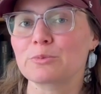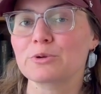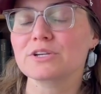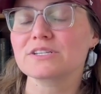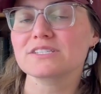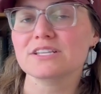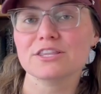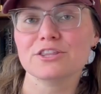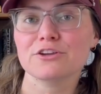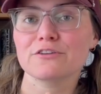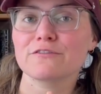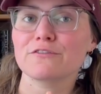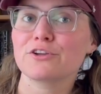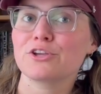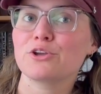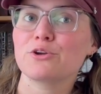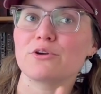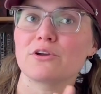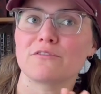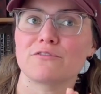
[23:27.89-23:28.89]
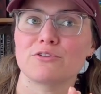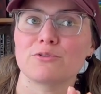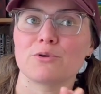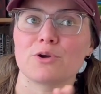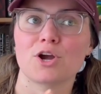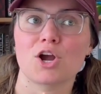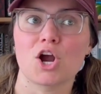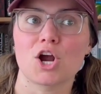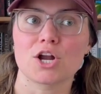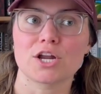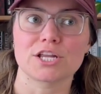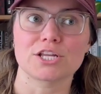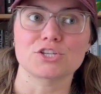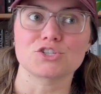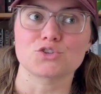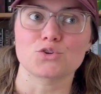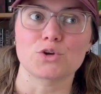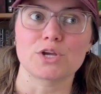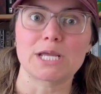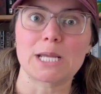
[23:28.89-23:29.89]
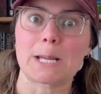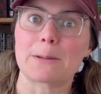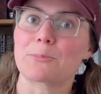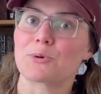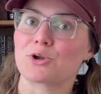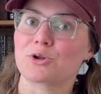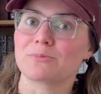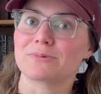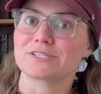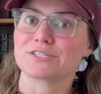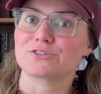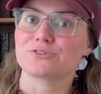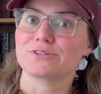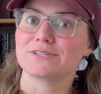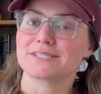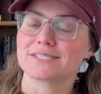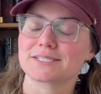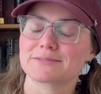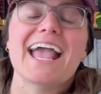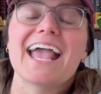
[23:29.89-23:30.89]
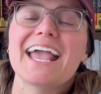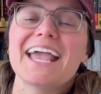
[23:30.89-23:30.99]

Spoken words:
books out there for you if you are already enjoying murder mysteries.